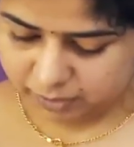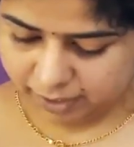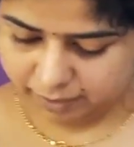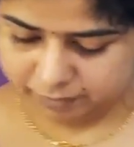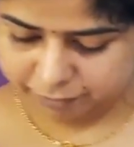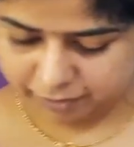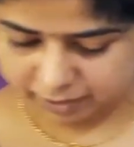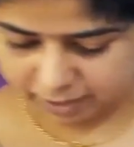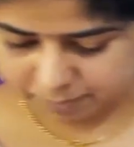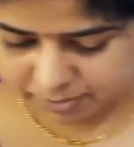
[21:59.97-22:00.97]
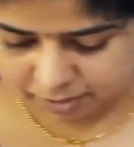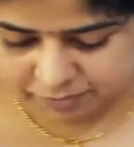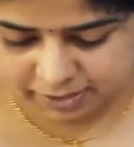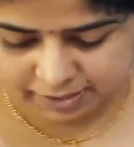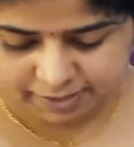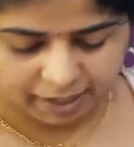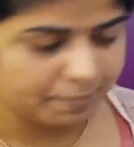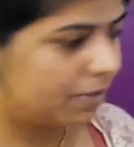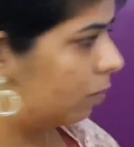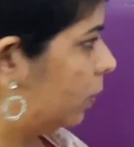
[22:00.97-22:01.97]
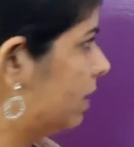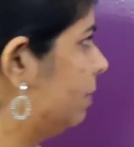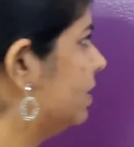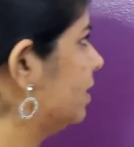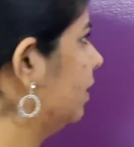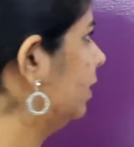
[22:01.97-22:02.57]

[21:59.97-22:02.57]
we have different types of 6 types of vitamins are